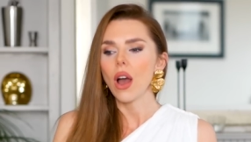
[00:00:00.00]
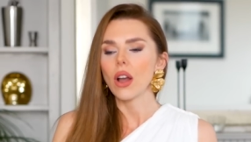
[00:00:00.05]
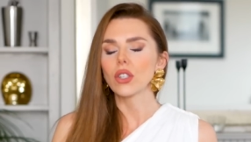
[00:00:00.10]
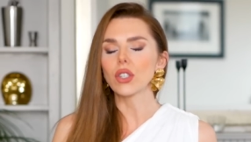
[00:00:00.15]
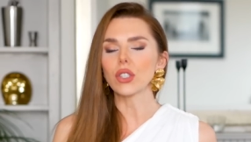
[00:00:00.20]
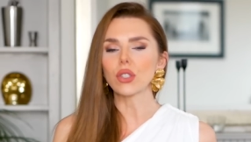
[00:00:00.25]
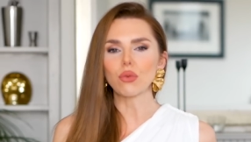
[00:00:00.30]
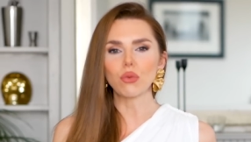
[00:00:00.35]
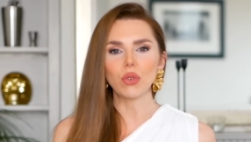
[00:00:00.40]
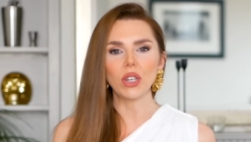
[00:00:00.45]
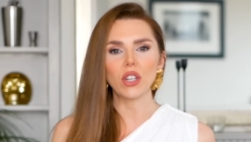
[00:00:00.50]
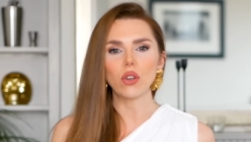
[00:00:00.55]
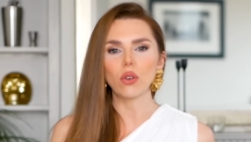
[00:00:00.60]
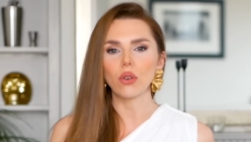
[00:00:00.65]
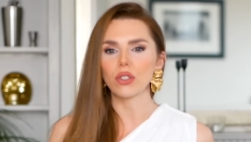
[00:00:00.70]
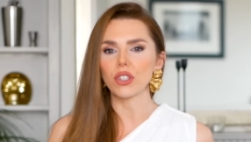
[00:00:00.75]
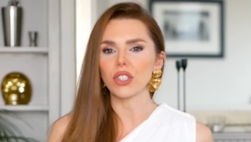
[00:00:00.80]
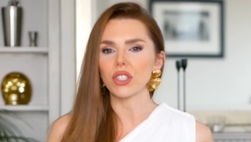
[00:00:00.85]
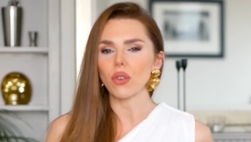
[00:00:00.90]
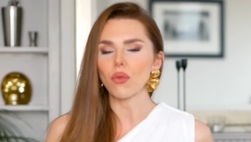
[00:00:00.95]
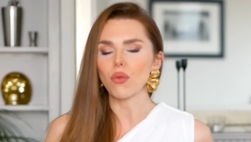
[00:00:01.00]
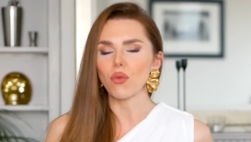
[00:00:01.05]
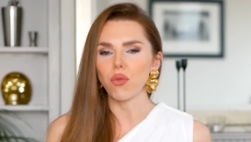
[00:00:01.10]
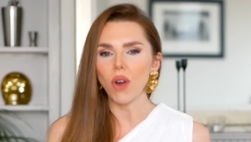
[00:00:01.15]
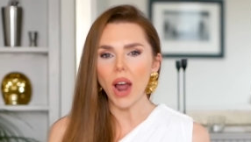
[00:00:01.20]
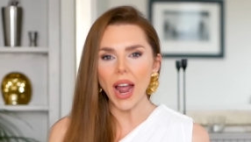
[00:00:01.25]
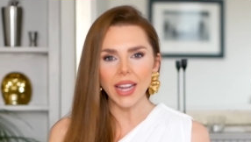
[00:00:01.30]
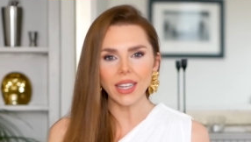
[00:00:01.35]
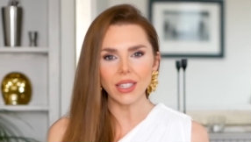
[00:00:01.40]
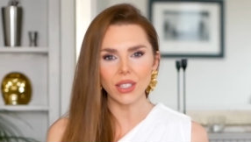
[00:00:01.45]
Just really gorgeous,
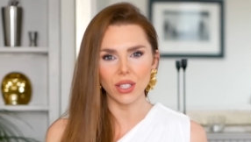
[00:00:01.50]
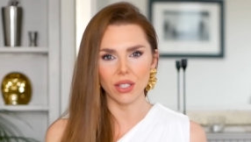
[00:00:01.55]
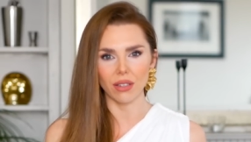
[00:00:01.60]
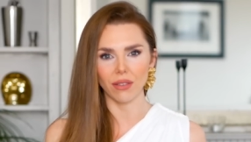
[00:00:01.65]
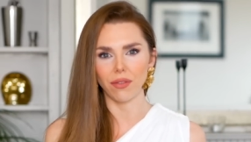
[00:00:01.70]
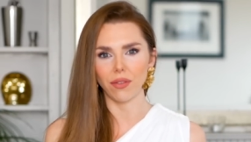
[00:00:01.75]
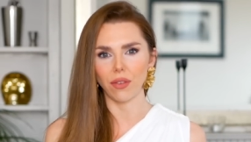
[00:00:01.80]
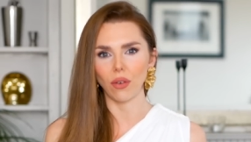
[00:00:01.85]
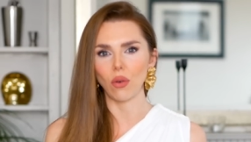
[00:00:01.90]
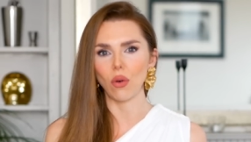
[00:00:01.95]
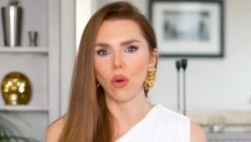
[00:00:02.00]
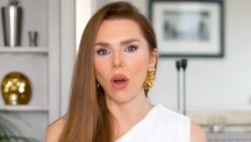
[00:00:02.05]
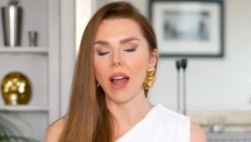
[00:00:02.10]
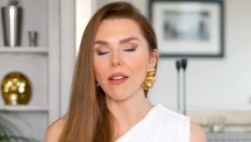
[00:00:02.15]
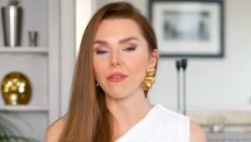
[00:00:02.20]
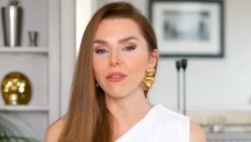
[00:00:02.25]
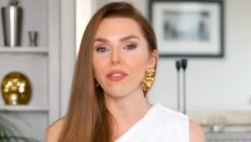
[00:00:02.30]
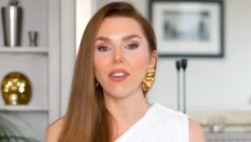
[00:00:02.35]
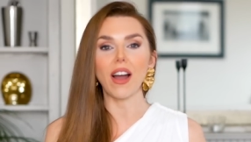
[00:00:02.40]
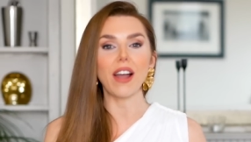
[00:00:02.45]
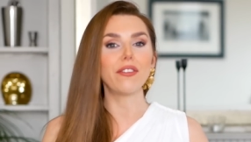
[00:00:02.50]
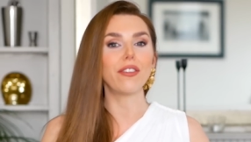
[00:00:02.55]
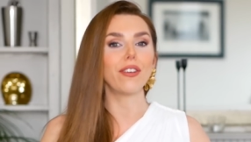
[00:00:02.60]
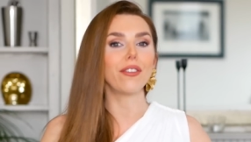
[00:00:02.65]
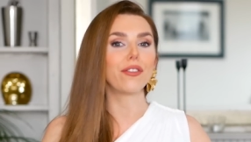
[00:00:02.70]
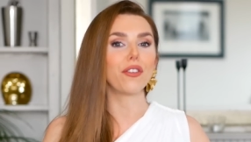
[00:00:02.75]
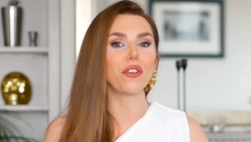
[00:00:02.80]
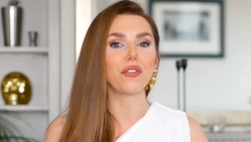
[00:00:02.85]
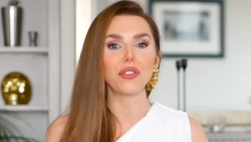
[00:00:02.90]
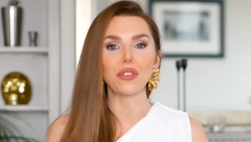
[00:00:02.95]
right to the floor. I'm 5'4"
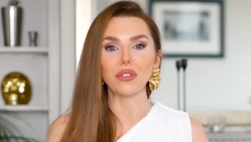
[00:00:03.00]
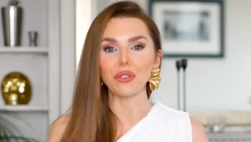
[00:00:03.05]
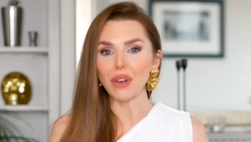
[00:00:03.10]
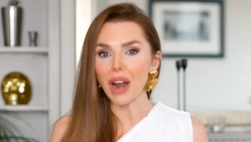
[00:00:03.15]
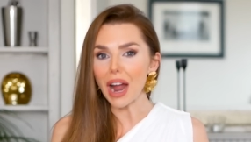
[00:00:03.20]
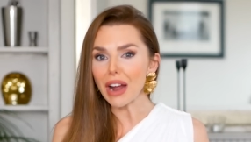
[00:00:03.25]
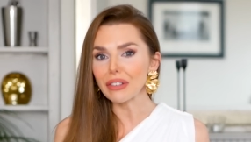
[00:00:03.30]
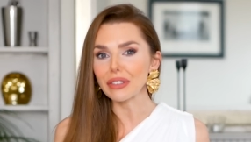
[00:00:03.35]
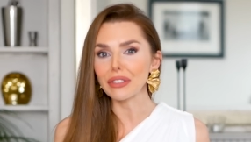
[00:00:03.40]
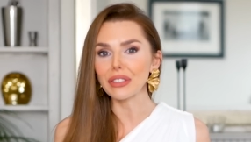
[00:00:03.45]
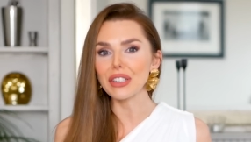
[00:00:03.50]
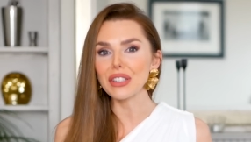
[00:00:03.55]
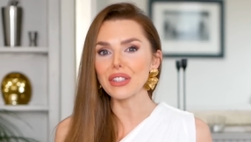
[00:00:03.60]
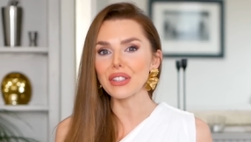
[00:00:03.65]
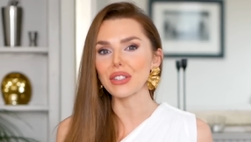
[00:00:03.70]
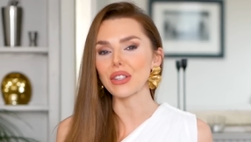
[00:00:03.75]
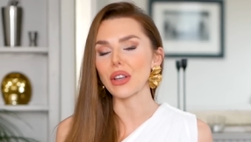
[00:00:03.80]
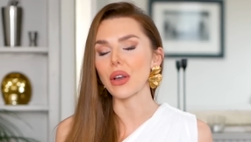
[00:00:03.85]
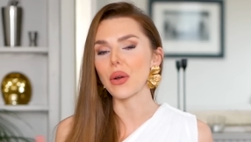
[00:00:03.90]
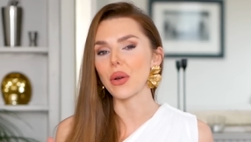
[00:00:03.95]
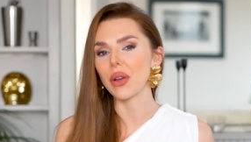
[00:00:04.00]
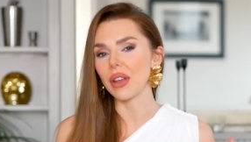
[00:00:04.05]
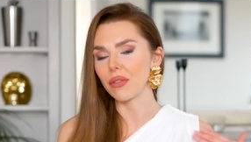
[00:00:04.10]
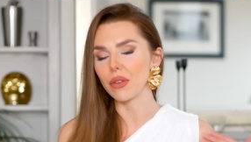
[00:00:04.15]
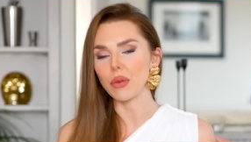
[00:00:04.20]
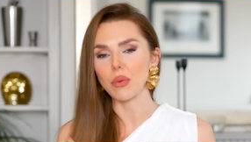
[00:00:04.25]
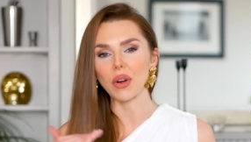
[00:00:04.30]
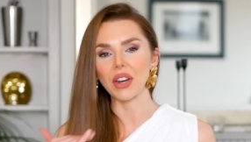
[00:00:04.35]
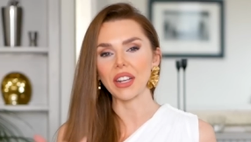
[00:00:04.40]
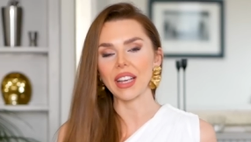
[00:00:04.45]
for reference, so if
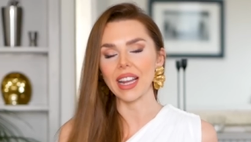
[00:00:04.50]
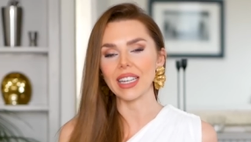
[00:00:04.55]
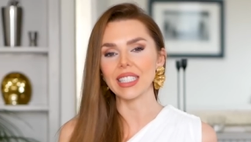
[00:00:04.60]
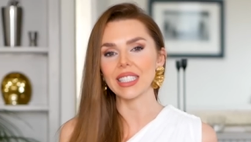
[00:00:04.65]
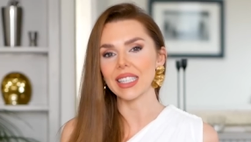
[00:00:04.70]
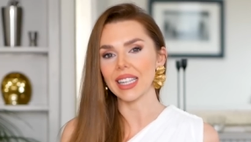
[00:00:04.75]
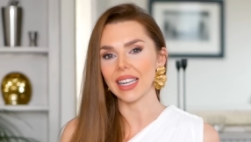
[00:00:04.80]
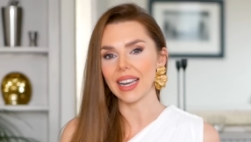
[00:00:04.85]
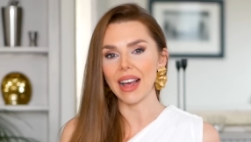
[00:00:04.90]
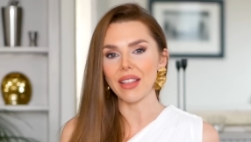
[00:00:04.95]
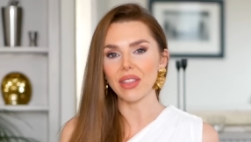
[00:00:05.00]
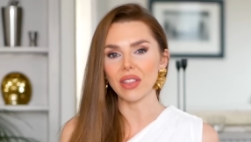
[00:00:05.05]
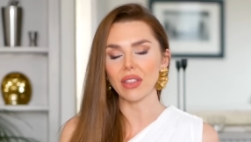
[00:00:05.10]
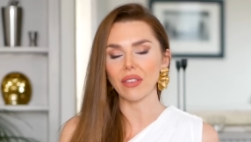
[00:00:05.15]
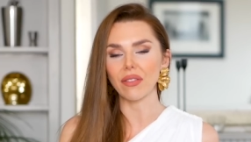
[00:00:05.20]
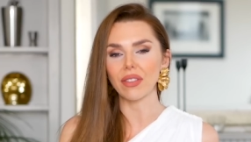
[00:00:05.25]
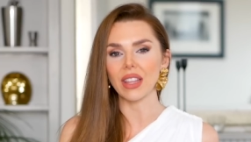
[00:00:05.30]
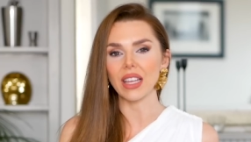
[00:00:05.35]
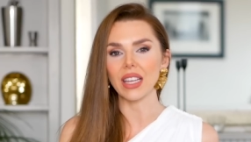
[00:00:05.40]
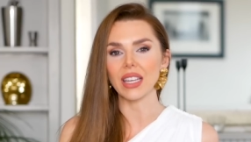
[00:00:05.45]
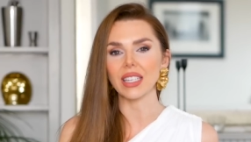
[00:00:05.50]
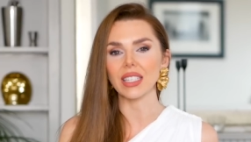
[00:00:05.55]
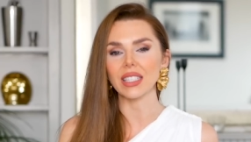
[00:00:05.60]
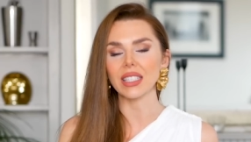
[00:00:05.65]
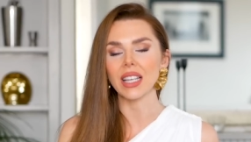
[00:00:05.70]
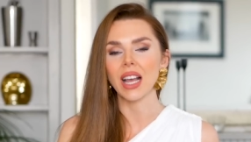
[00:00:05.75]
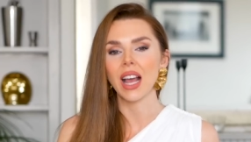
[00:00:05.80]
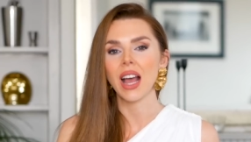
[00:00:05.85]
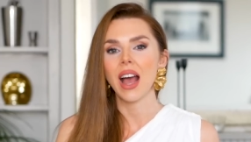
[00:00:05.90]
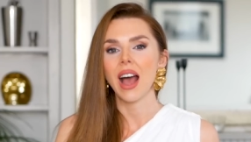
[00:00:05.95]
you want to gauge the length of things.